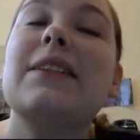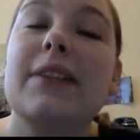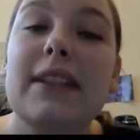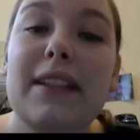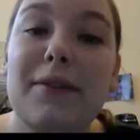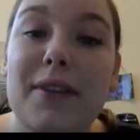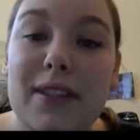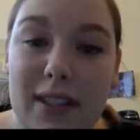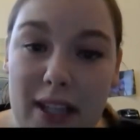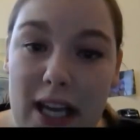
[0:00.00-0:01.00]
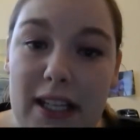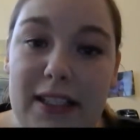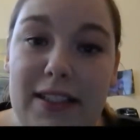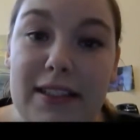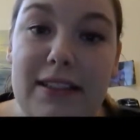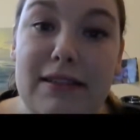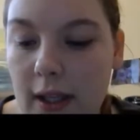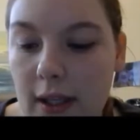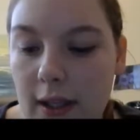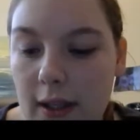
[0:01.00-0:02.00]
Well, I went to class.
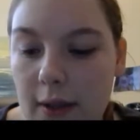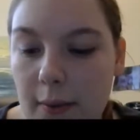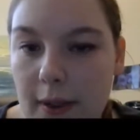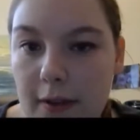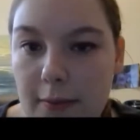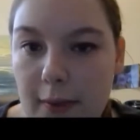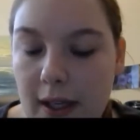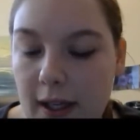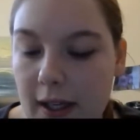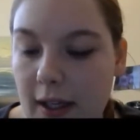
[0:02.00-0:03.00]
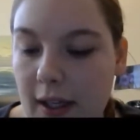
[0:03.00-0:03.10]
In one of my